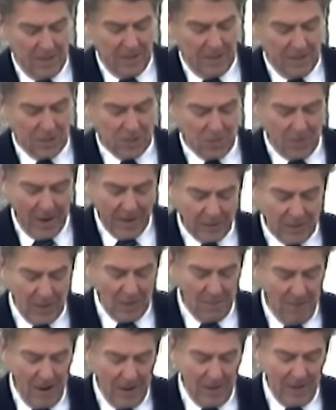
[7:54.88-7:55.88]

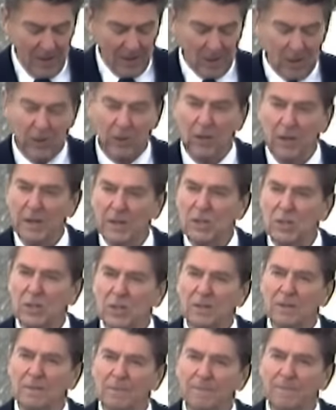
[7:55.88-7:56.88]
Strengthened by their
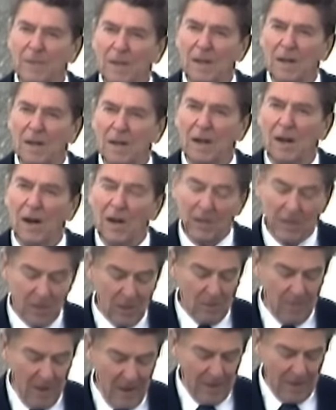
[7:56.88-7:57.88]
courage,
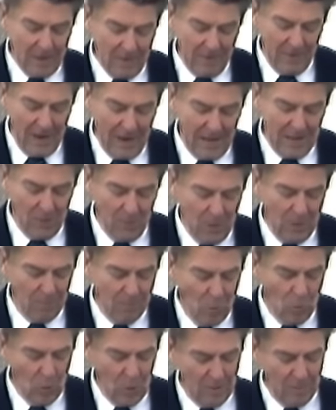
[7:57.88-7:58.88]
heartened by their value,
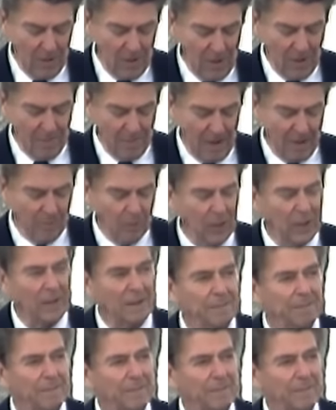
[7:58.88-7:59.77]
and borne by their memory,